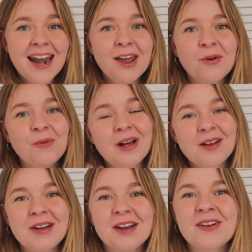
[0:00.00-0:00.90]
Hello,
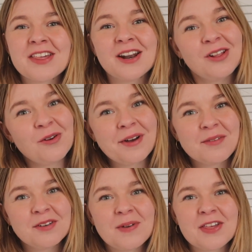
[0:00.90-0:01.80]
welcome back to my channel, or
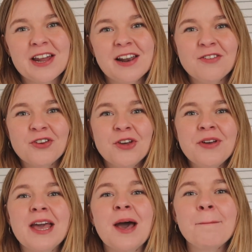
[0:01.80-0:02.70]
welcome to my channel if you're new
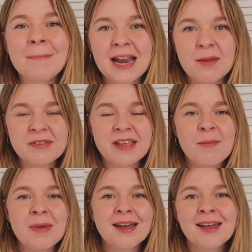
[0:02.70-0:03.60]
here. My name is
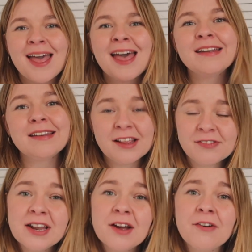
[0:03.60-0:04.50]
Emma.
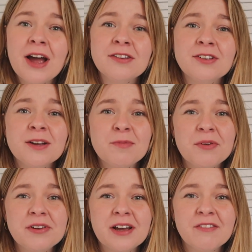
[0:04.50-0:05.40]
Today's video, as you can
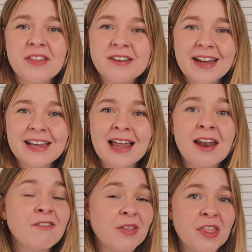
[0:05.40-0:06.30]
probably tell from the title
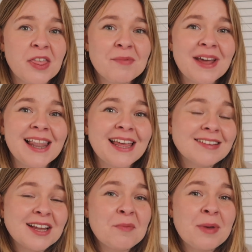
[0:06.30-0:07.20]
and from the thumbnail,
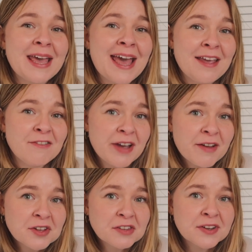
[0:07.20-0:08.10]
is going to be a
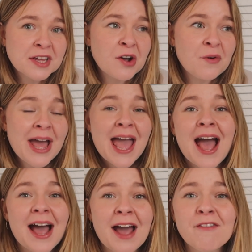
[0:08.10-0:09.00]
favourites video.
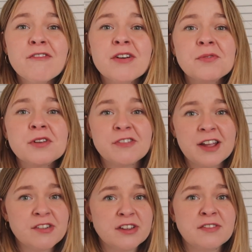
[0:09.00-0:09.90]
I haven't filmed a
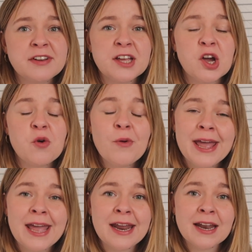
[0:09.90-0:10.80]
favourites video
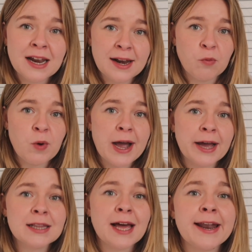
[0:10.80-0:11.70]
in a little
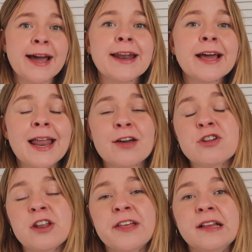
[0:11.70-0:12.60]
while, and I had a
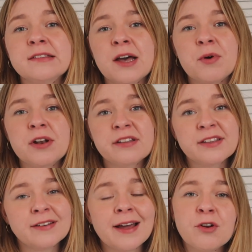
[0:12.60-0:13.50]
collection of things that I want to
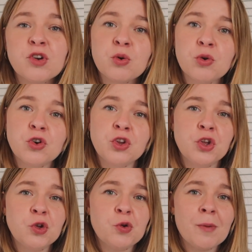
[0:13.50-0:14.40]
sit down and talk to
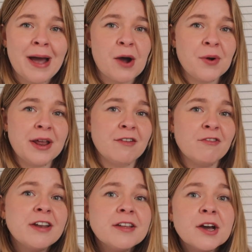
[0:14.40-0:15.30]
you about in a
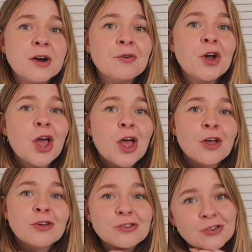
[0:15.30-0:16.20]
video.
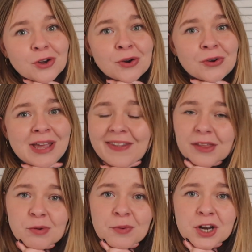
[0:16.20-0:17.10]
So yeah,
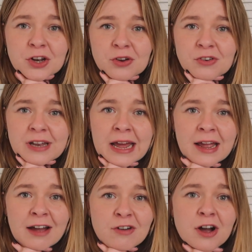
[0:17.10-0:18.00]
that's what we're going to do
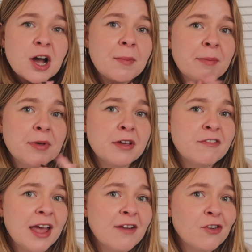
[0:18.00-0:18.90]
today. I've got a couple of beauty
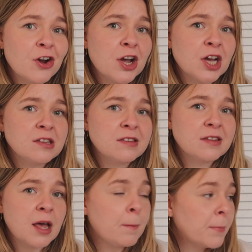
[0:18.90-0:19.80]

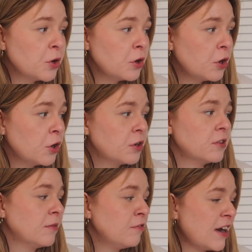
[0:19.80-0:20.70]
favourites, a book,
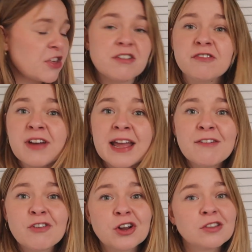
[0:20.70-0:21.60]
some fashion
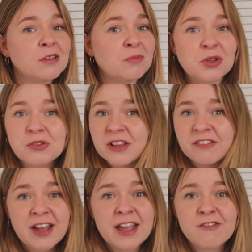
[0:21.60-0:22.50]
favourites, some music
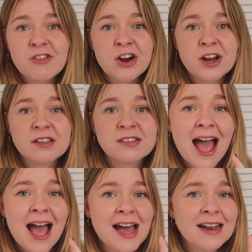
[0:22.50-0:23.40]
favourites,
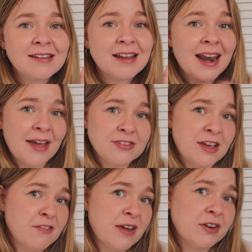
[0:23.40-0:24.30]
and a
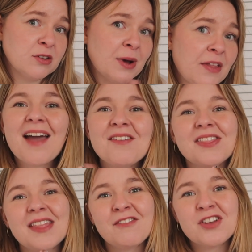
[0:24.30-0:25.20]
lifestyle favourite as well.
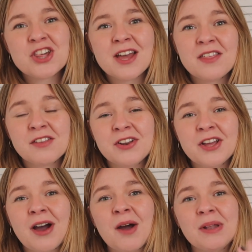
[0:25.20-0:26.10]
Everything that I feature in this
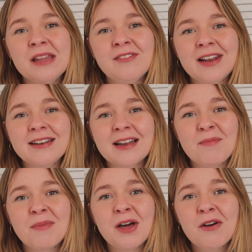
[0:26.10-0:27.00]
video I will leave a link
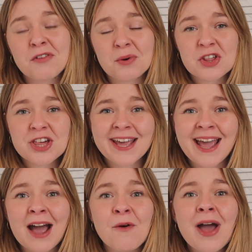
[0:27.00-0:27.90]
down below if you want to check
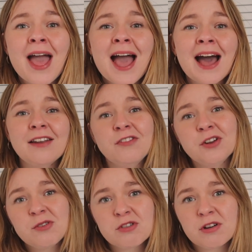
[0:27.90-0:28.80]
it out. And if you
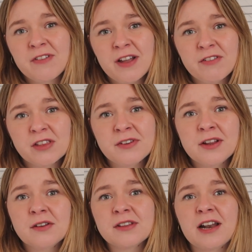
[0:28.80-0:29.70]
do enjoy favourites
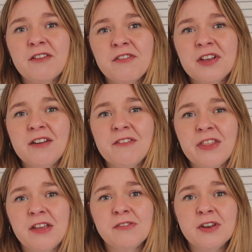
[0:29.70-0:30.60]
videos, I'd love if you give
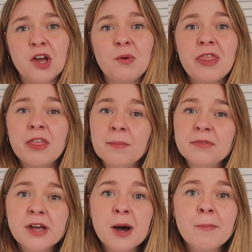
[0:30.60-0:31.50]
this video a
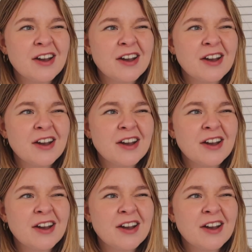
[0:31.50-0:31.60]
thumbs up.